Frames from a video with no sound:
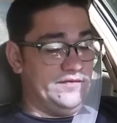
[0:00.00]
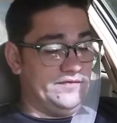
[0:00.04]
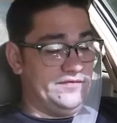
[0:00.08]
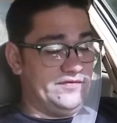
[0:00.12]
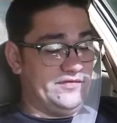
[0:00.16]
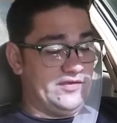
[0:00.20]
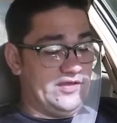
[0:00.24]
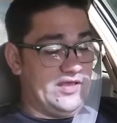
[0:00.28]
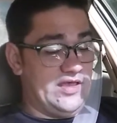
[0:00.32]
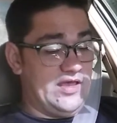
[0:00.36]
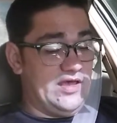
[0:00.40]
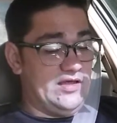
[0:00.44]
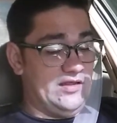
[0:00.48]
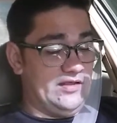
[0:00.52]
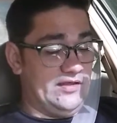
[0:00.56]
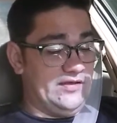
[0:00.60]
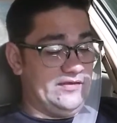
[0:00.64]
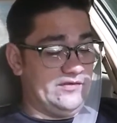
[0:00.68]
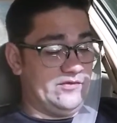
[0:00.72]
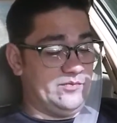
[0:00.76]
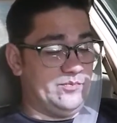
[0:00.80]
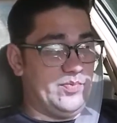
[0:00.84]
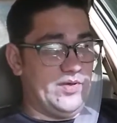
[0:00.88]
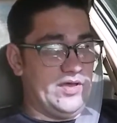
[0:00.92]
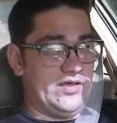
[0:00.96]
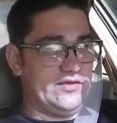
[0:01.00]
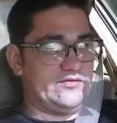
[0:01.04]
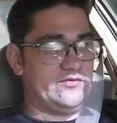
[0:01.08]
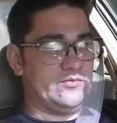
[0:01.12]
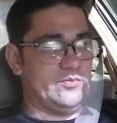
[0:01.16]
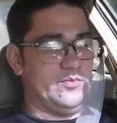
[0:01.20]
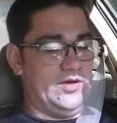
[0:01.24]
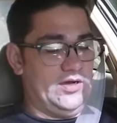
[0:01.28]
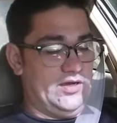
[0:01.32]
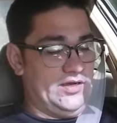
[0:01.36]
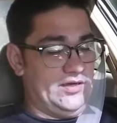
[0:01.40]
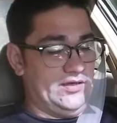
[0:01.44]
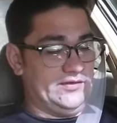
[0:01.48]
of Sigelei's best
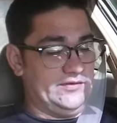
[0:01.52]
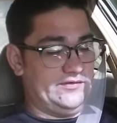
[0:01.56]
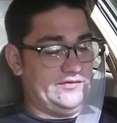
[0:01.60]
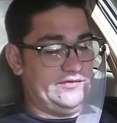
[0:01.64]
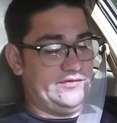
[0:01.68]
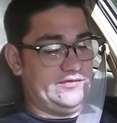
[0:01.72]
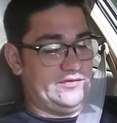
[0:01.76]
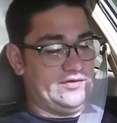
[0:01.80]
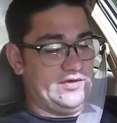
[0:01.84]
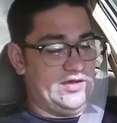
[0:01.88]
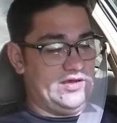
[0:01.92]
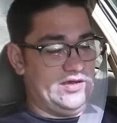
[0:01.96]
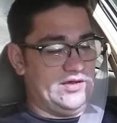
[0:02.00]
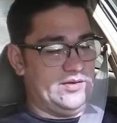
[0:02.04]
mods,